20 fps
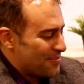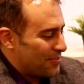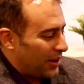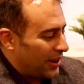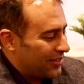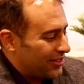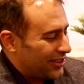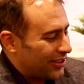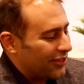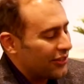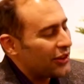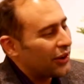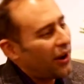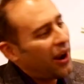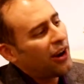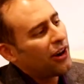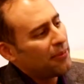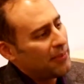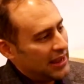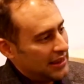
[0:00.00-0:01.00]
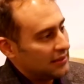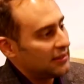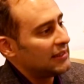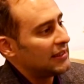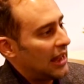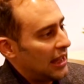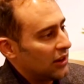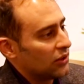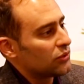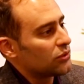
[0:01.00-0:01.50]
But there are
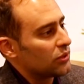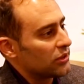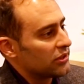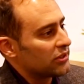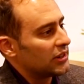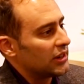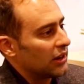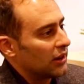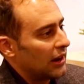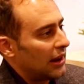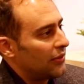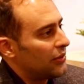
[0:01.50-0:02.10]
amazing dinosaurs here,